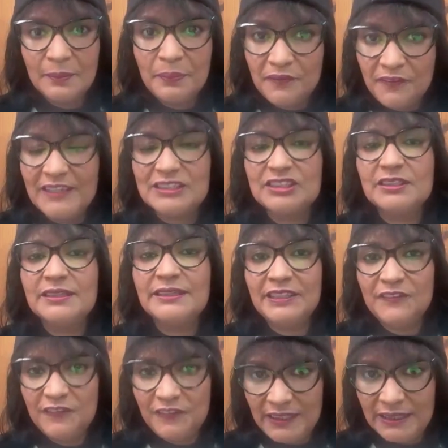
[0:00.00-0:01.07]
a professional in
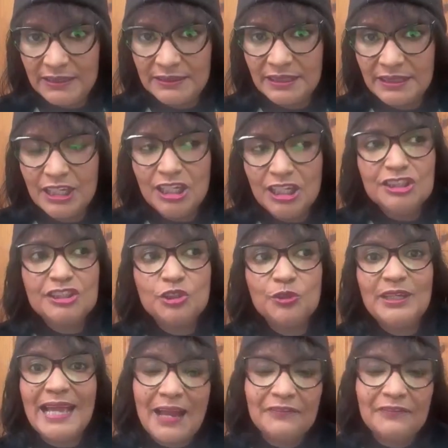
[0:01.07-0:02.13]
the field. So
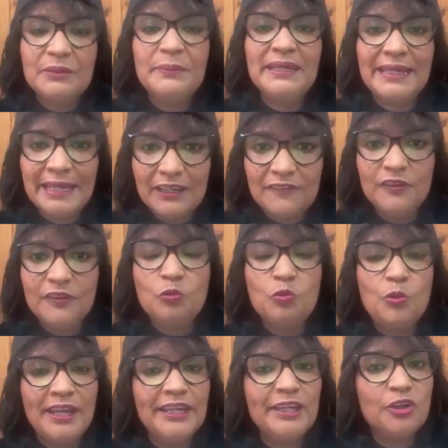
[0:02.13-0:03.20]
you have to be careful
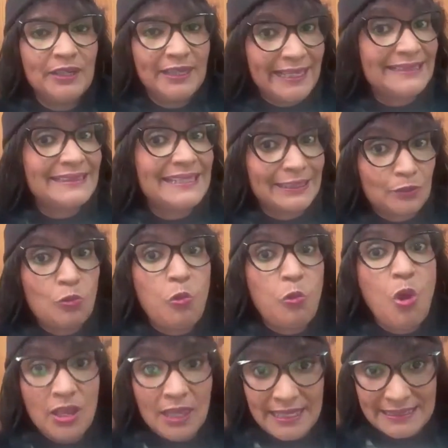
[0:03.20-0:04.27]
where you're going to get that
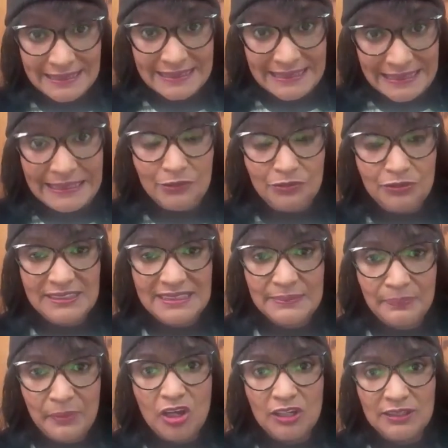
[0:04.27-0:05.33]
quality
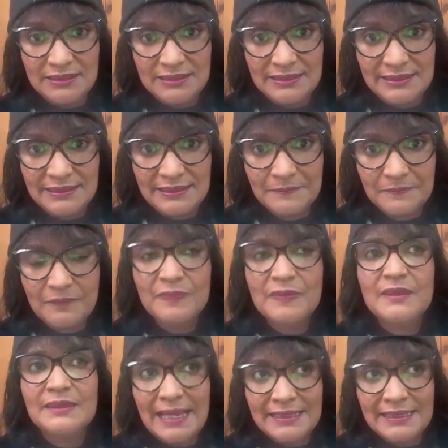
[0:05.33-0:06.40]
response.
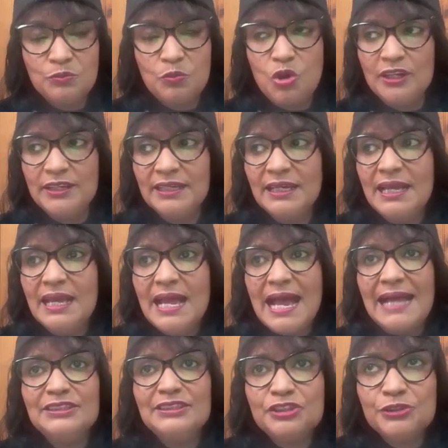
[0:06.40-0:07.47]
That's one.
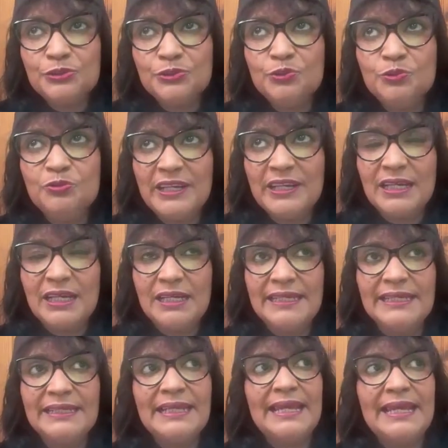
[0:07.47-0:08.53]
And 2,
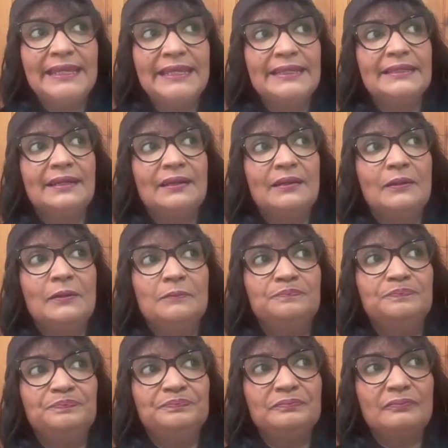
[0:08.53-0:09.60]
regarding like,
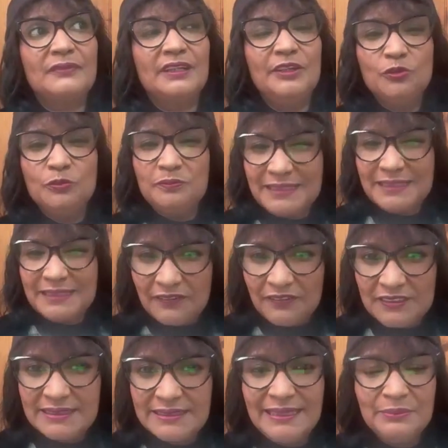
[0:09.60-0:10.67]

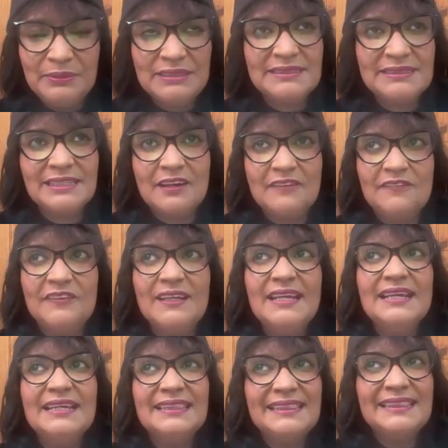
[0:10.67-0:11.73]
self-esteem and stuff,
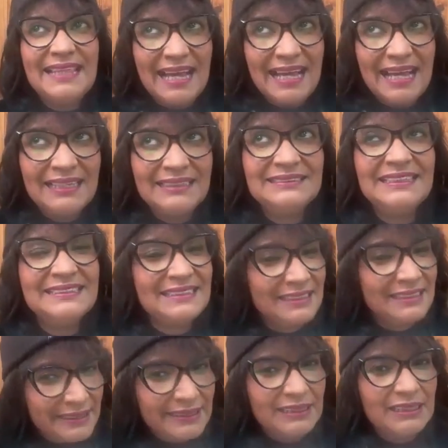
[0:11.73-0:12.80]
that is a
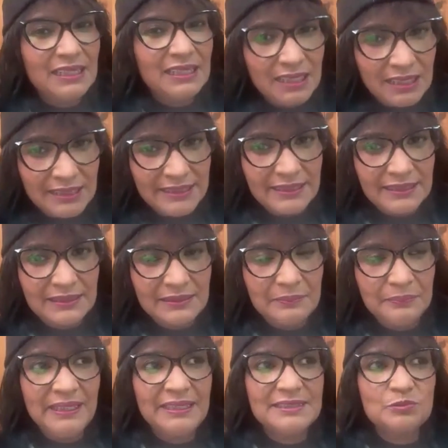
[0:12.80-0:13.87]
little harder,
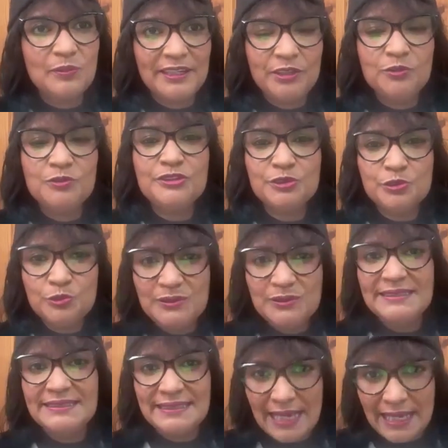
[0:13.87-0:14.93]
because when you do
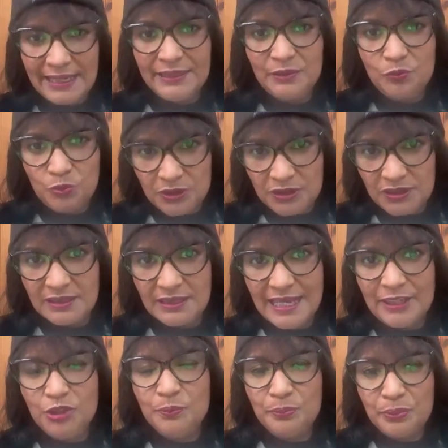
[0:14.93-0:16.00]
design work
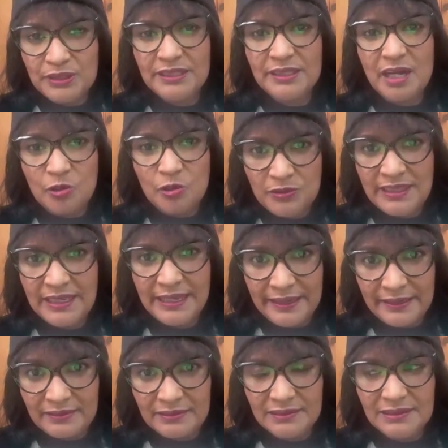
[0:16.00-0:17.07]
and you put it out
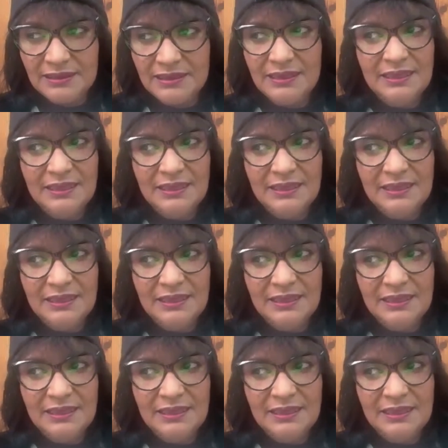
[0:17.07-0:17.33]
there,